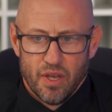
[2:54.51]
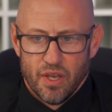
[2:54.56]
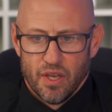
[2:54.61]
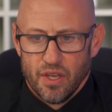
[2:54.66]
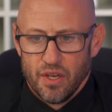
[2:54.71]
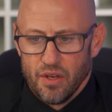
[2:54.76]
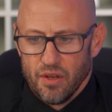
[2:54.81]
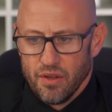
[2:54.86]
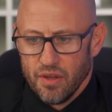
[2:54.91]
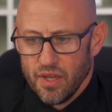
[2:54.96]

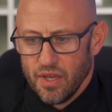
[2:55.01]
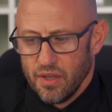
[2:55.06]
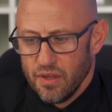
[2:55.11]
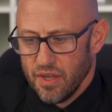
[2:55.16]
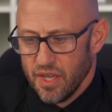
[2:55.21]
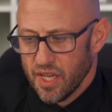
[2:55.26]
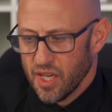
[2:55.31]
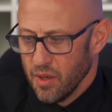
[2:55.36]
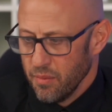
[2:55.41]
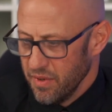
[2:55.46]

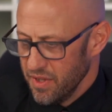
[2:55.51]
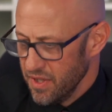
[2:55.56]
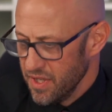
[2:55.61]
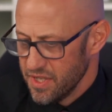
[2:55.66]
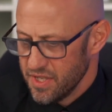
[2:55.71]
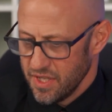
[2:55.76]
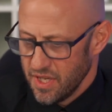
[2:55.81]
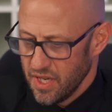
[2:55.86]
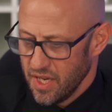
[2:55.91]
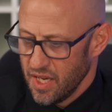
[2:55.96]
they come in, they
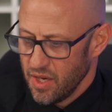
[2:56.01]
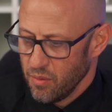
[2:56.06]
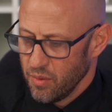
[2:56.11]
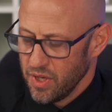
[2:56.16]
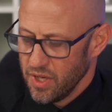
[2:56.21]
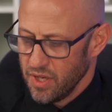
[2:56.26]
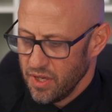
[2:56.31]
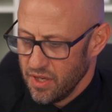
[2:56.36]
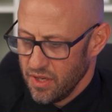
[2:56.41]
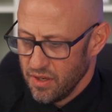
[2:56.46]
say, hey, we
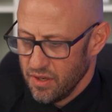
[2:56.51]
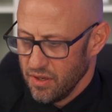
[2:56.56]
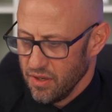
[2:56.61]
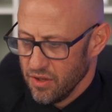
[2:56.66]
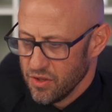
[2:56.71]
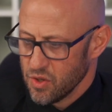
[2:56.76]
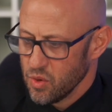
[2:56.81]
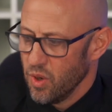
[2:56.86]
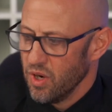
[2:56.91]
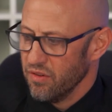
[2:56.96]
need a
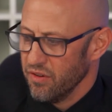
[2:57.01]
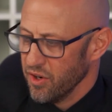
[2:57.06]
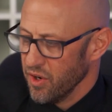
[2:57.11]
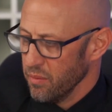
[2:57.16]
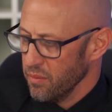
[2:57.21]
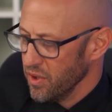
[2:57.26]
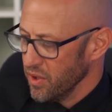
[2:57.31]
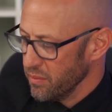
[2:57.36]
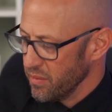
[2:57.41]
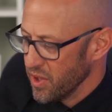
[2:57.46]
1200
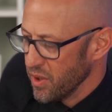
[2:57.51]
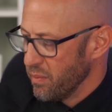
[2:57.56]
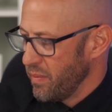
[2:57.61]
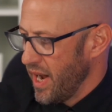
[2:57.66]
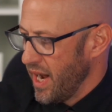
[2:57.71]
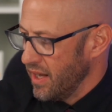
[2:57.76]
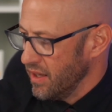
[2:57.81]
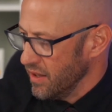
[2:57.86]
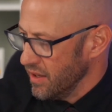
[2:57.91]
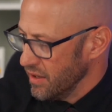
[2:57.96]
millimeter
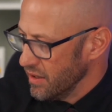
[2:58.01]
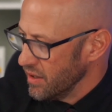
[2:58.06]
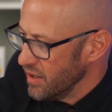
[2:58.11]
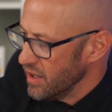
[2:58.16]
pallet,